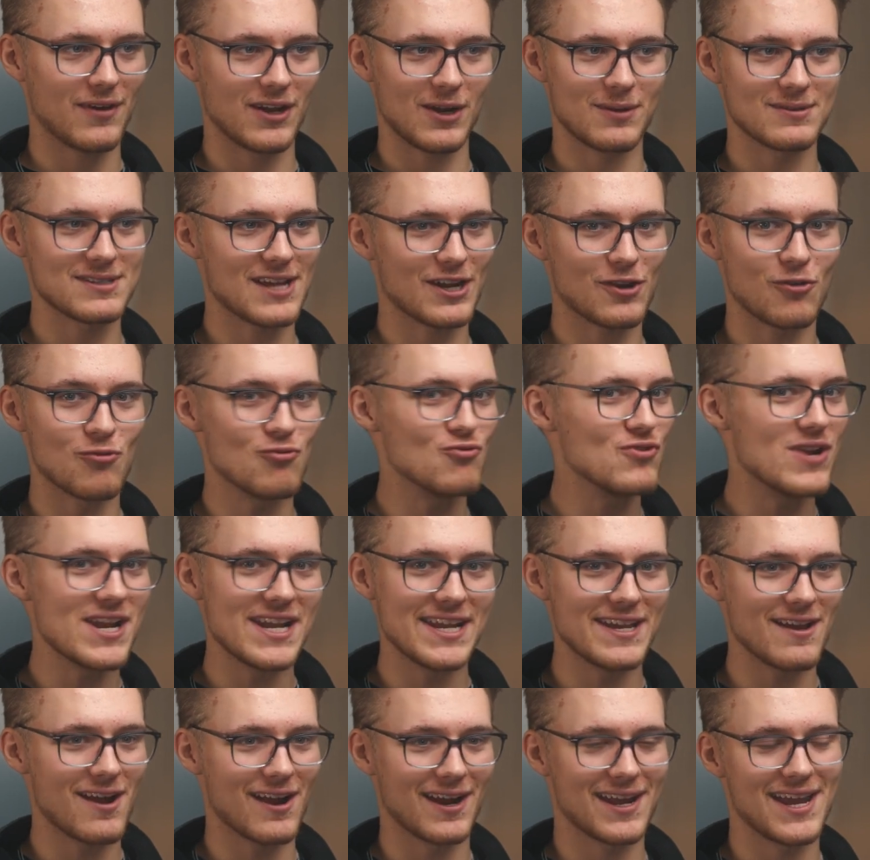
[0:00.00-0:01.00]
And I was like a
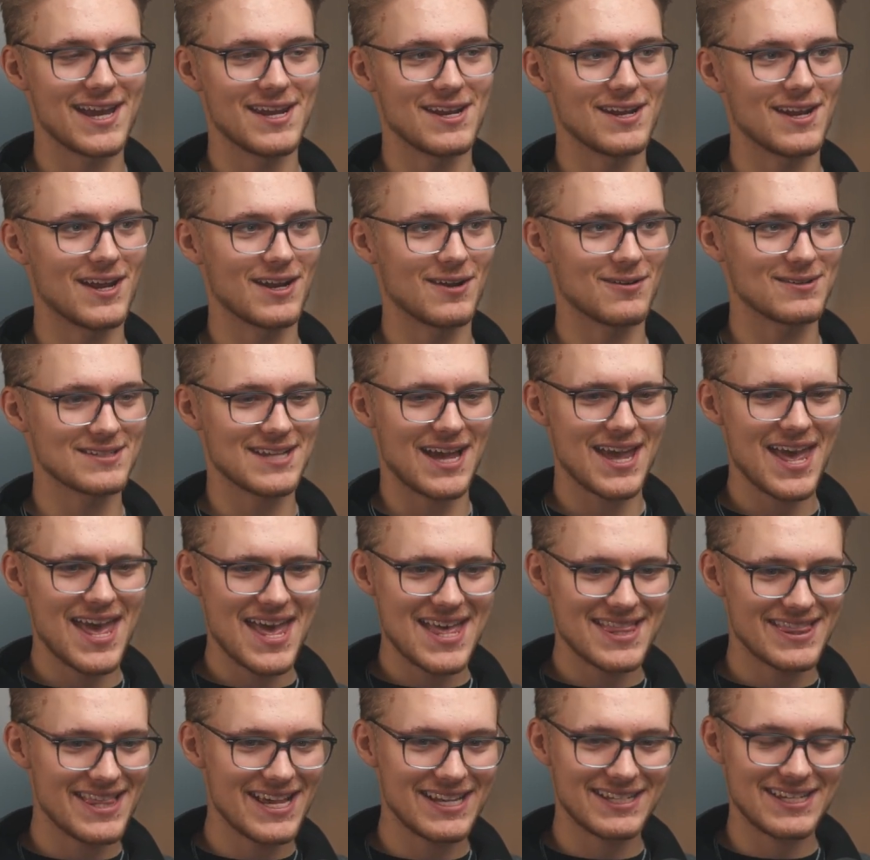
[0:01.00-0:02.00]
really young kid, and I was like,
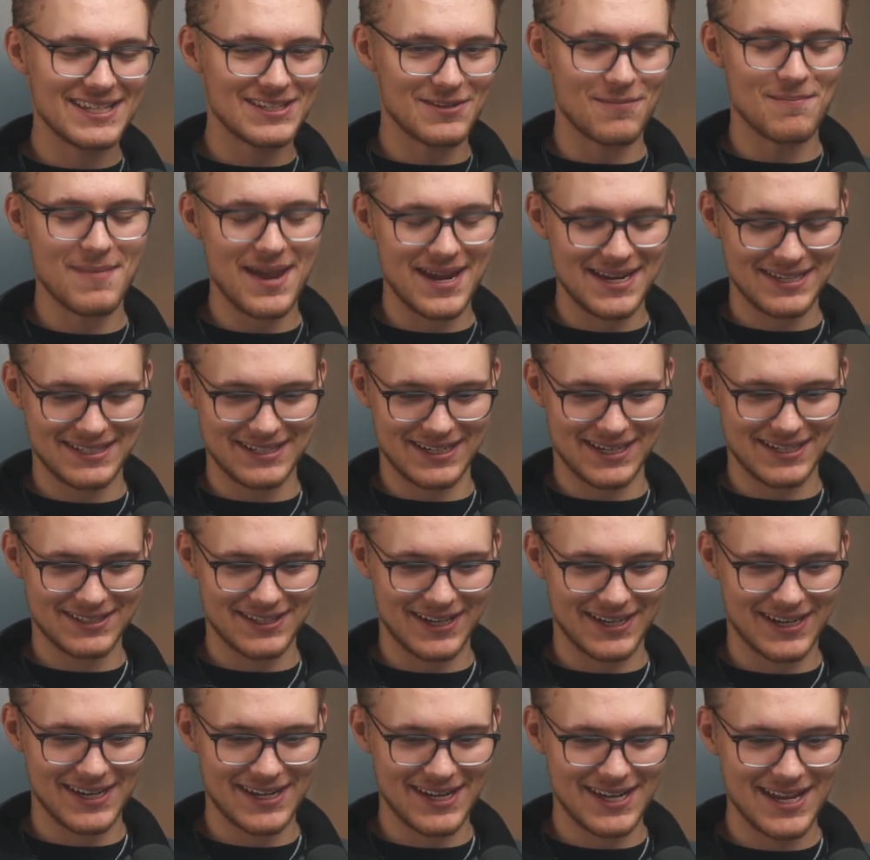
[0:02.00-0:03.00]
this is amazing, because
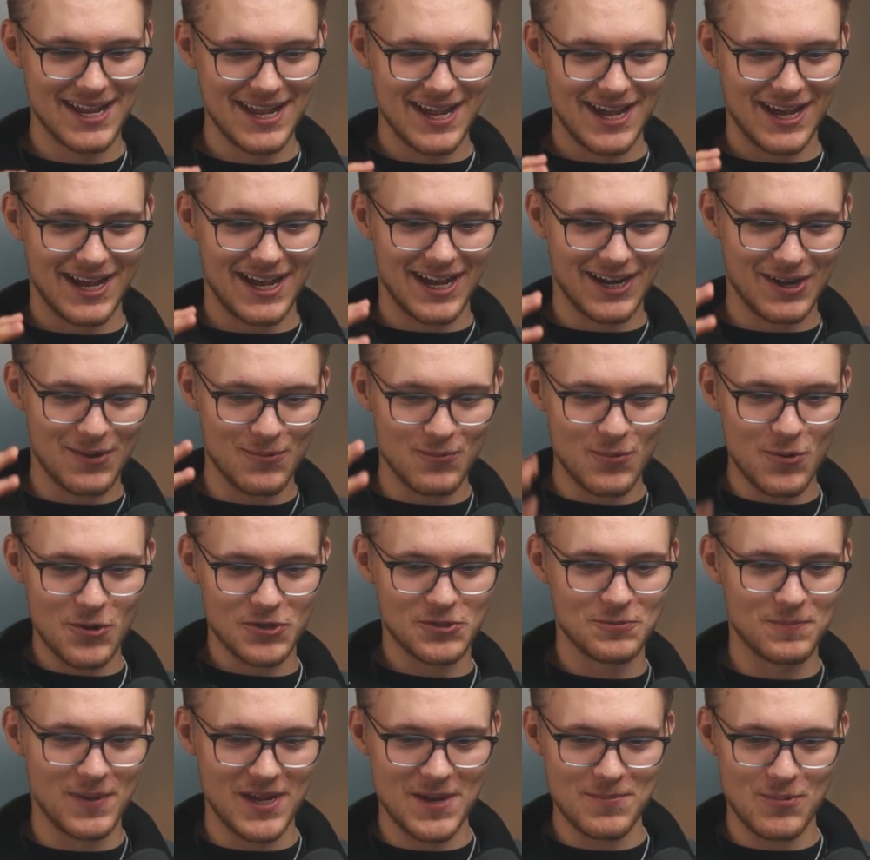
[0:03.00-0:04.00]
I can
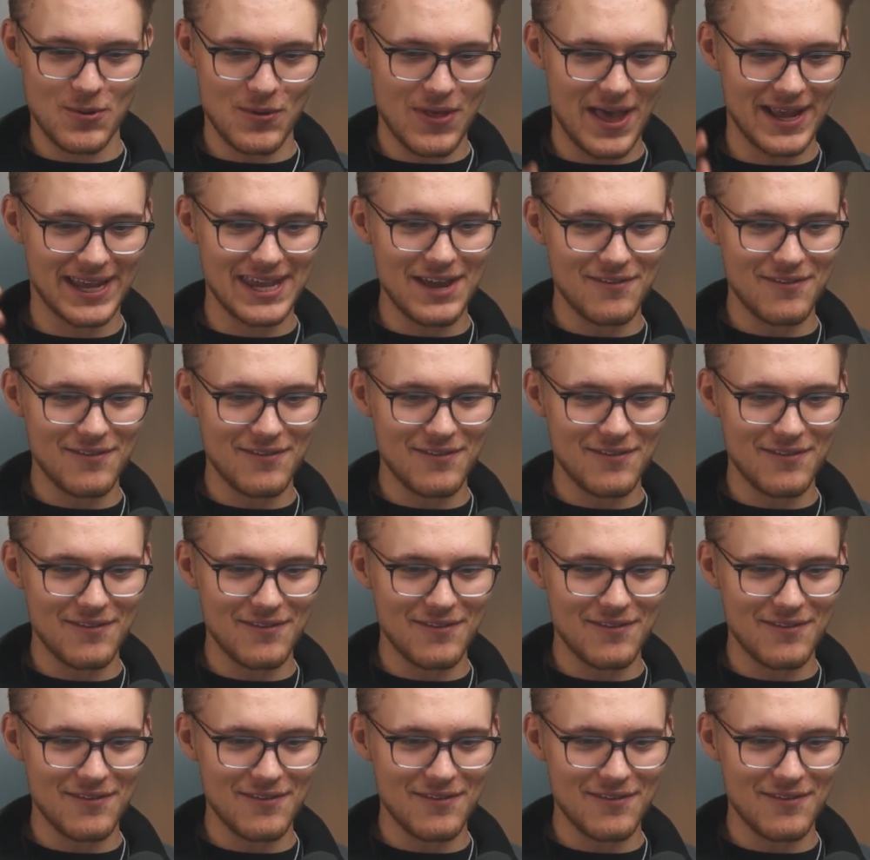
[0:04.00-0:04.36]
watch people, they're